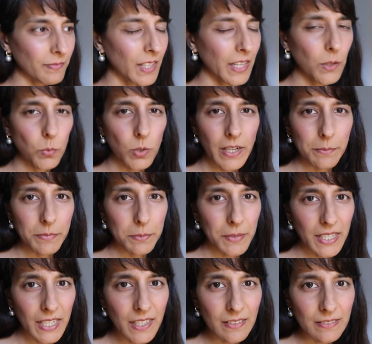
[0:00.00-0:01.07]
it wiped
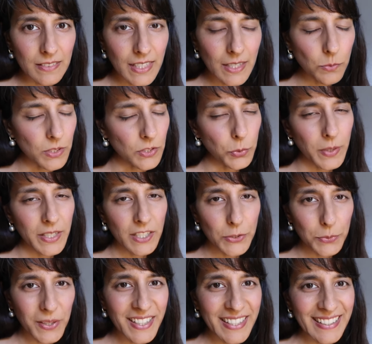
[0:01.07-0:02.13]
me out. That was twenty
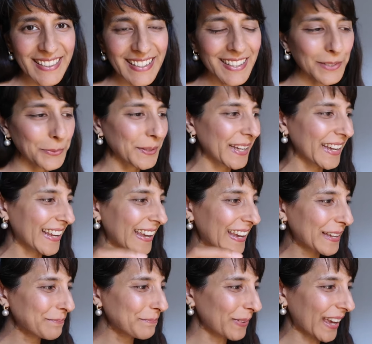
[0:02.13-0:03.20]
twenty. That's when I
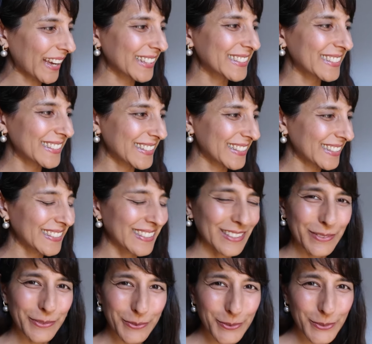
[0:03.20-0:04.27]
came back to
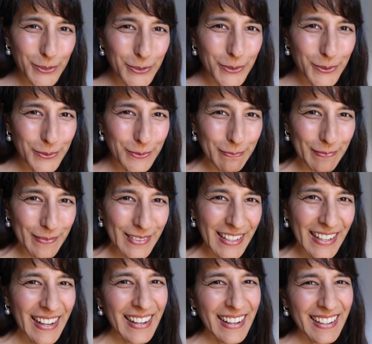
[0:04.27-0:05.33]
this room.
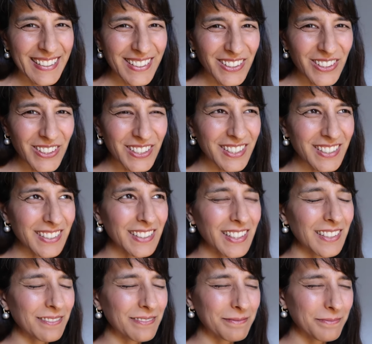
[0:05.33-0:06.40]
Gosh, isn't
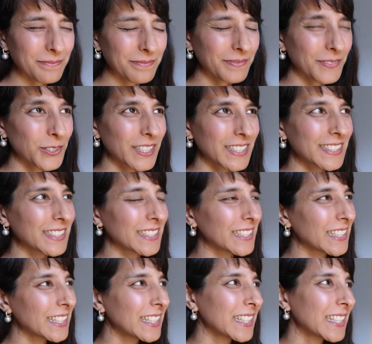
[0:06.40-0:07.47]
that crazy?
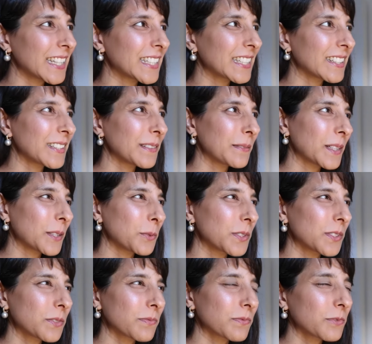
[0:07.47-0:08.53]
Yeah, and I, I
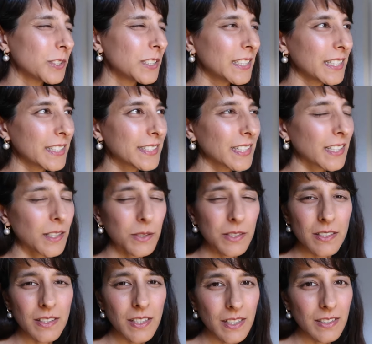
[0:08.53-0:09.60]
was really sick. I was
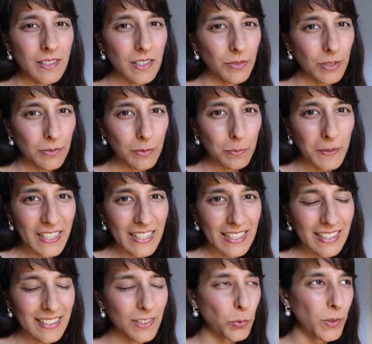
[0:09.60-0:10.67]
the sickest I've ever
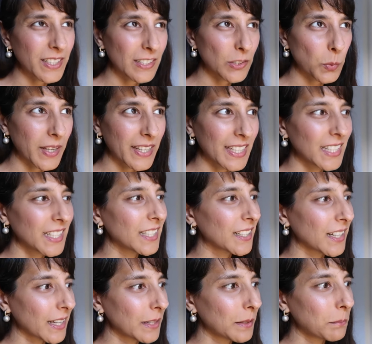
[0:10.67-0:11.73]
been, twenty twenty,
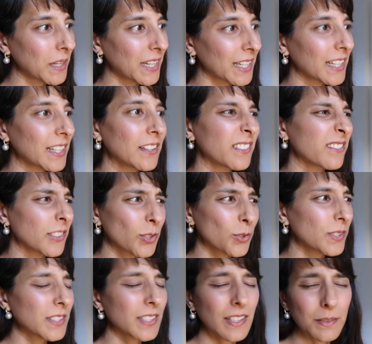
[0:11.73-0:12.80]
and I came back here, and for a
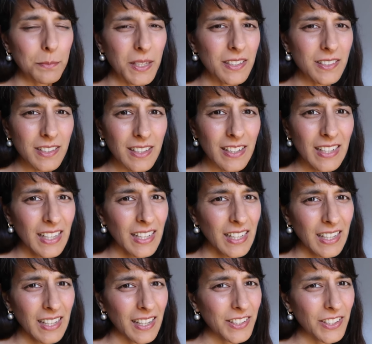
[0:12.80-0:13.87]
good six months I
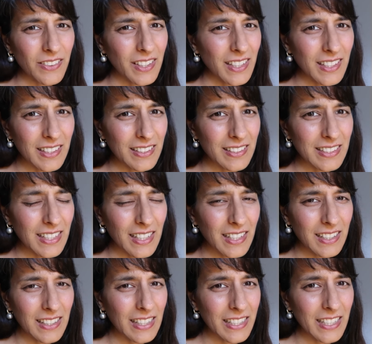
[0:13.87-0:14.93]
I don't think I did
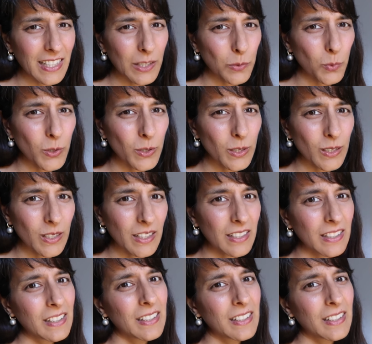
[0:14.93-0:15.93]
hardly any work.